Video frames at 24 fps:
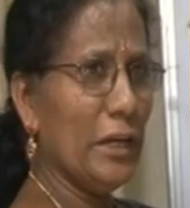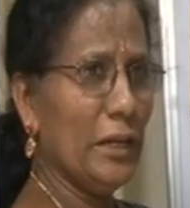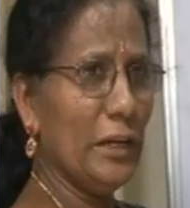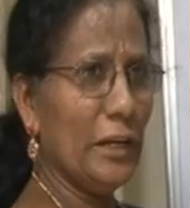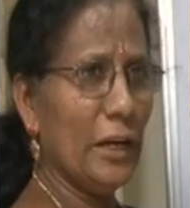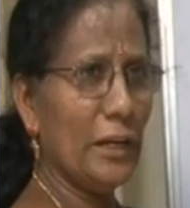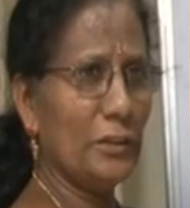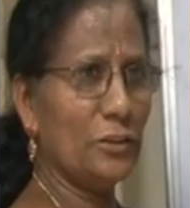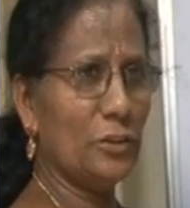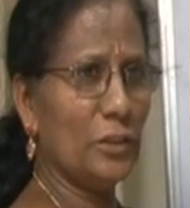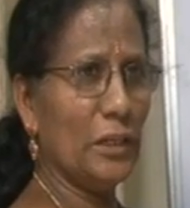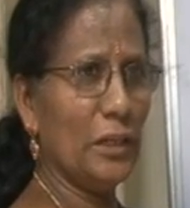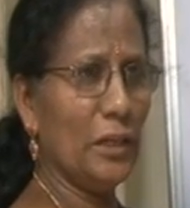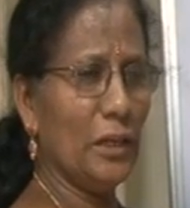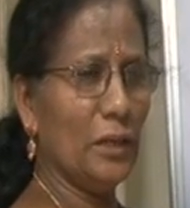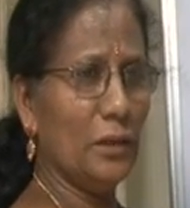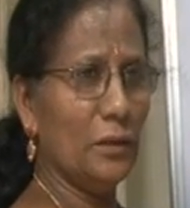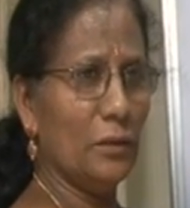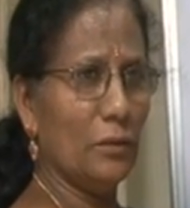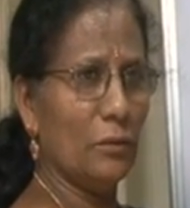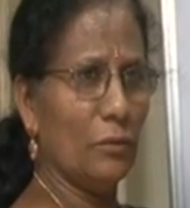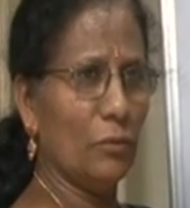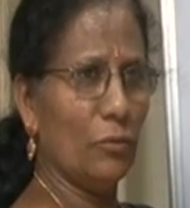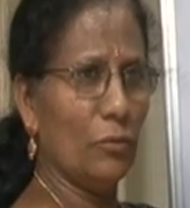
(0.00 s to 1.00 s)
actually
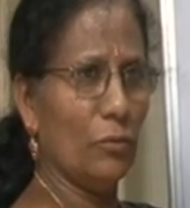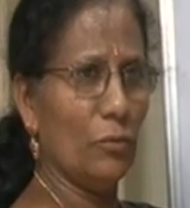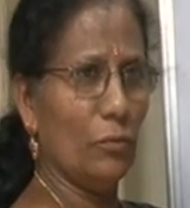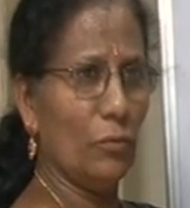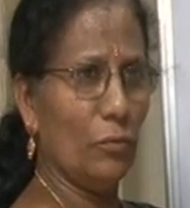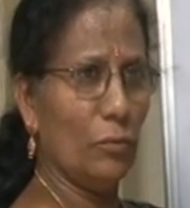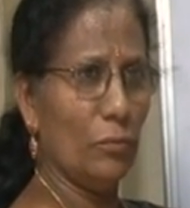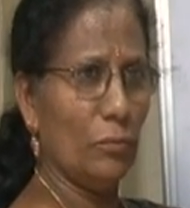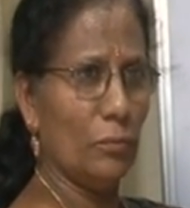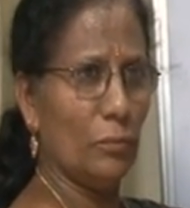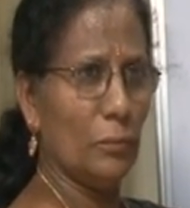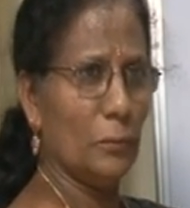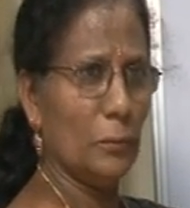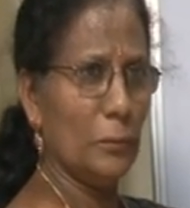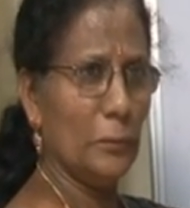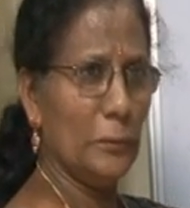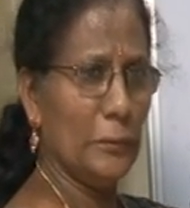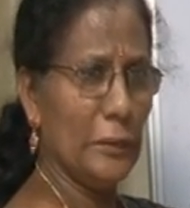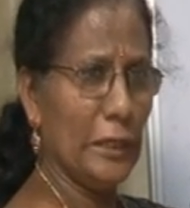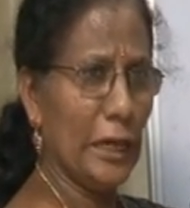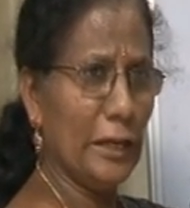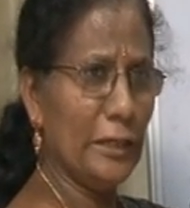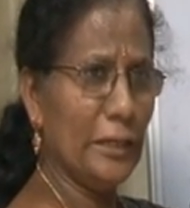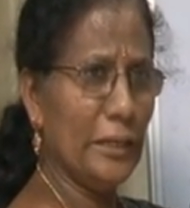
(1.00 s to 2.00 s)

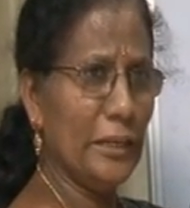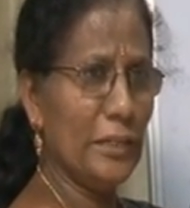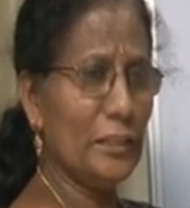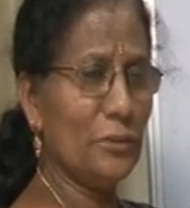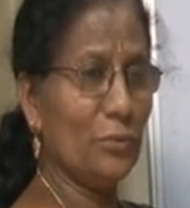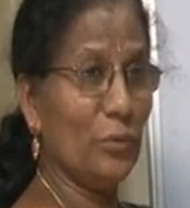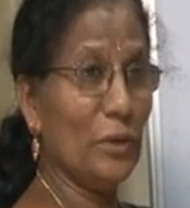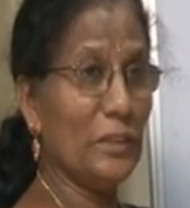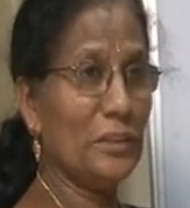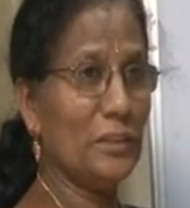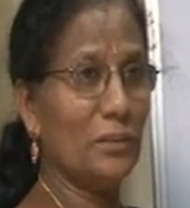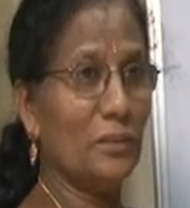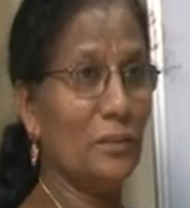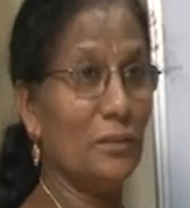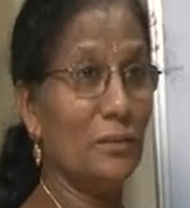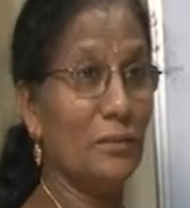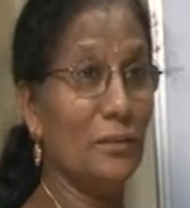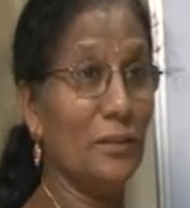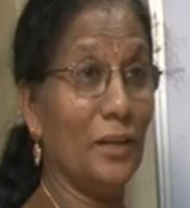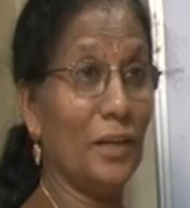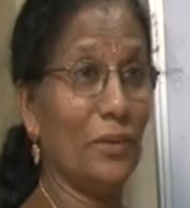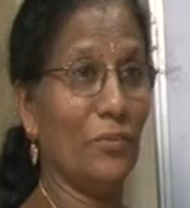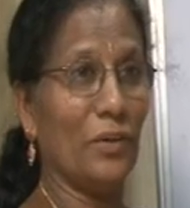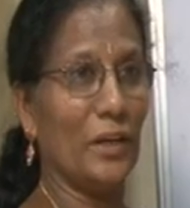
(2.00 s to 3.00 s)
n is with
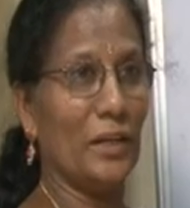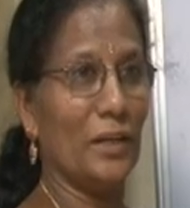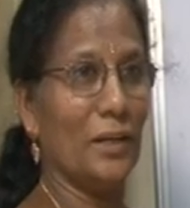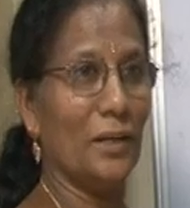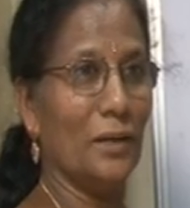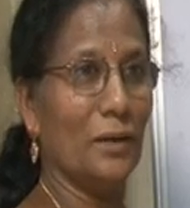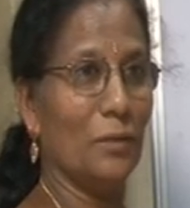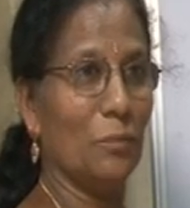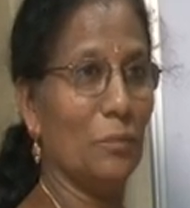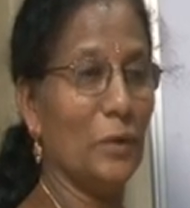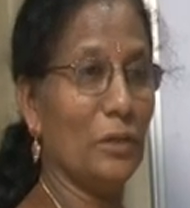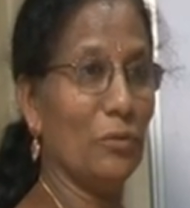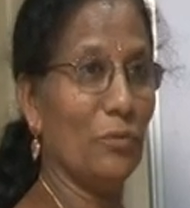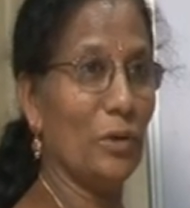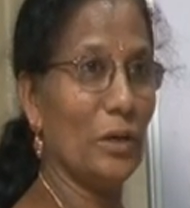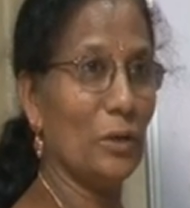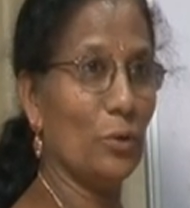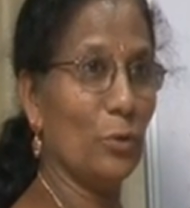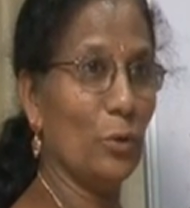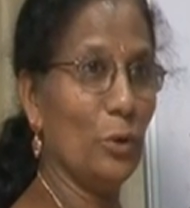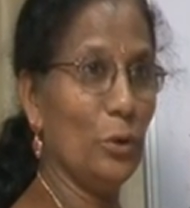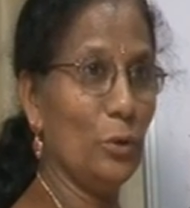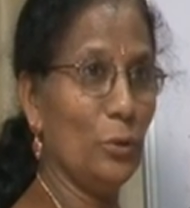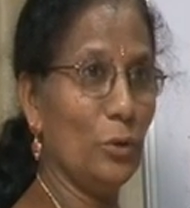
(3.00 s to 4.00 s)
dy, but we are
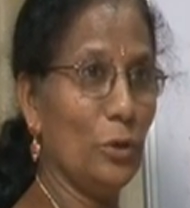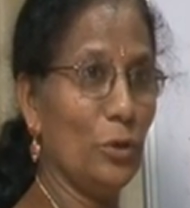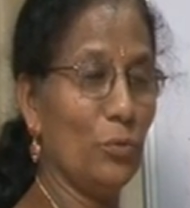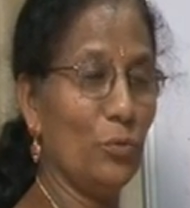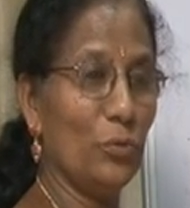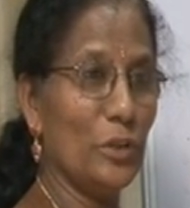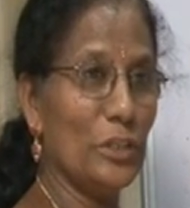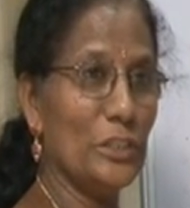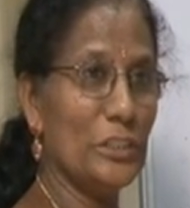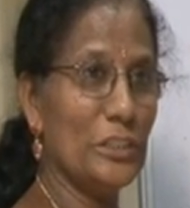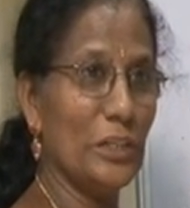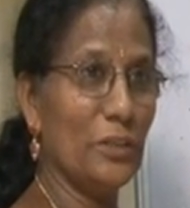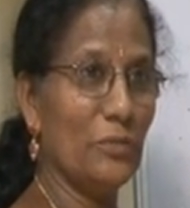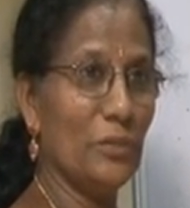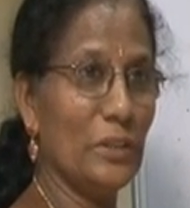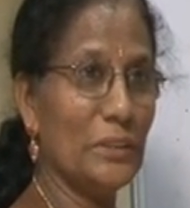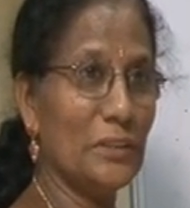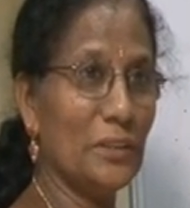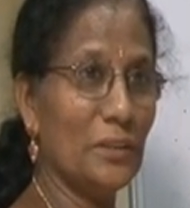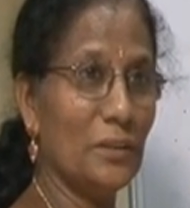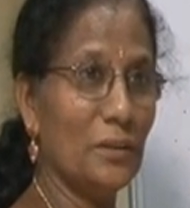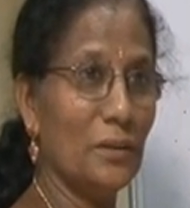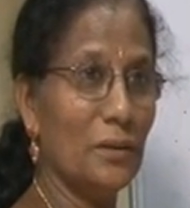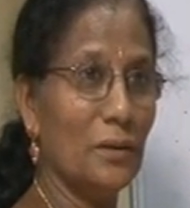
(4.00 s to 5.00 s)
going to differentiate with
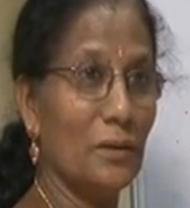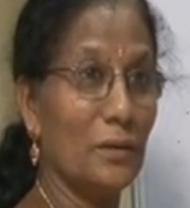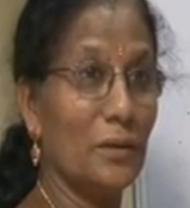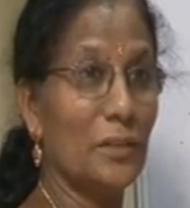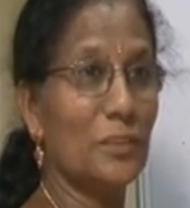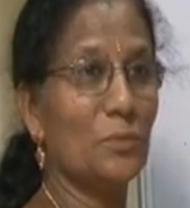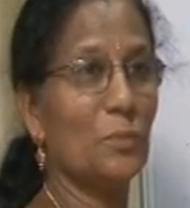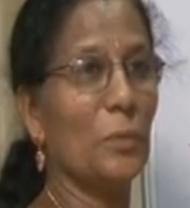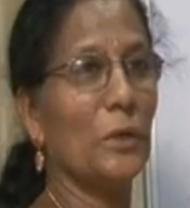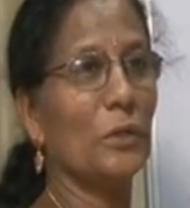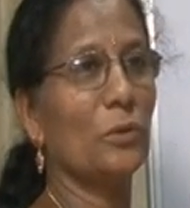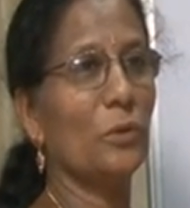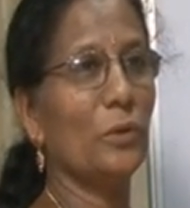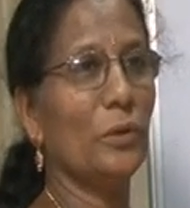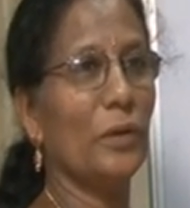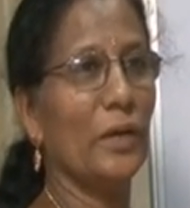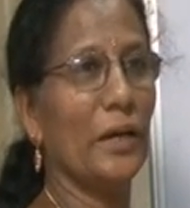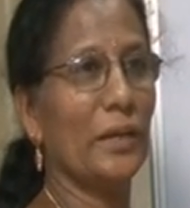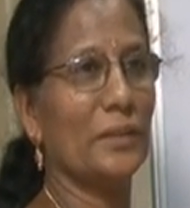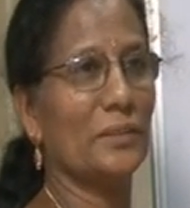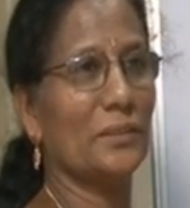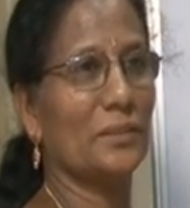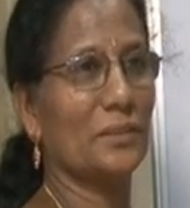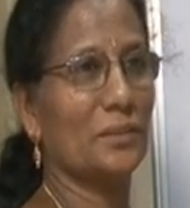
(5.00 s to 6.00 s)
respect to
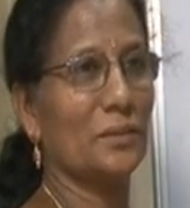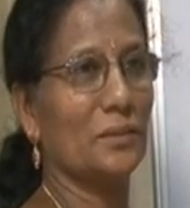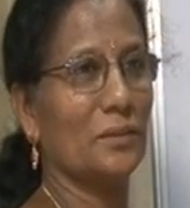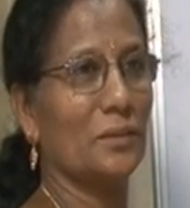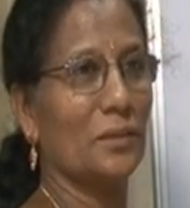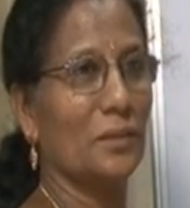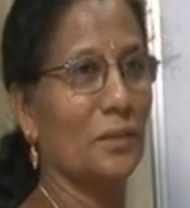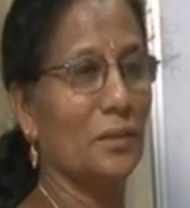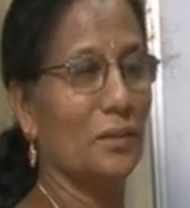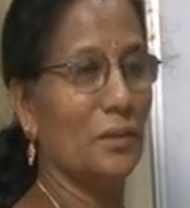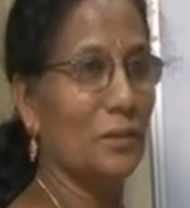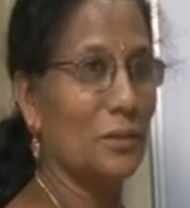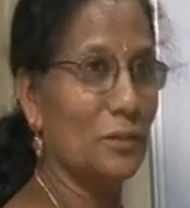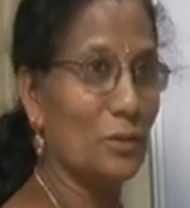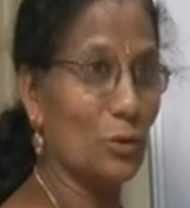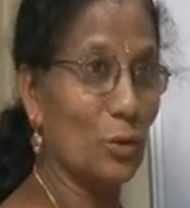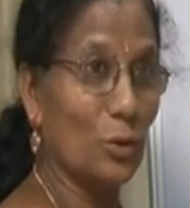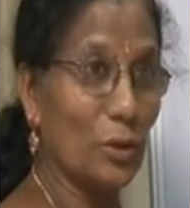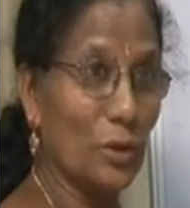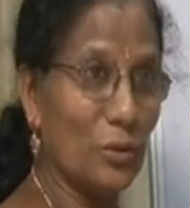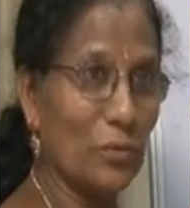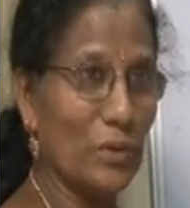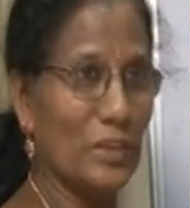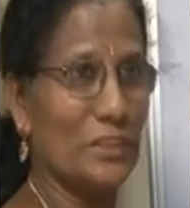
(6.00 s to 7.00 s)
x. So,
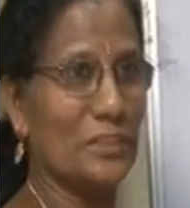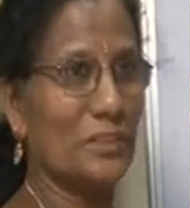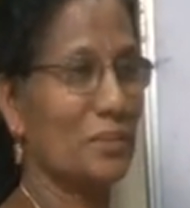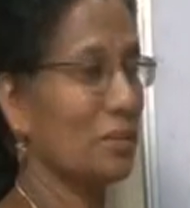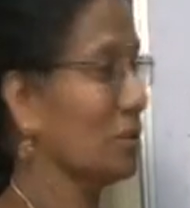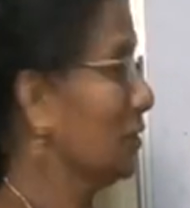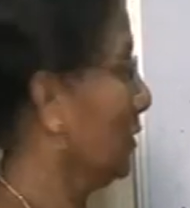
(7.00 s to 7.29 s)
reverse,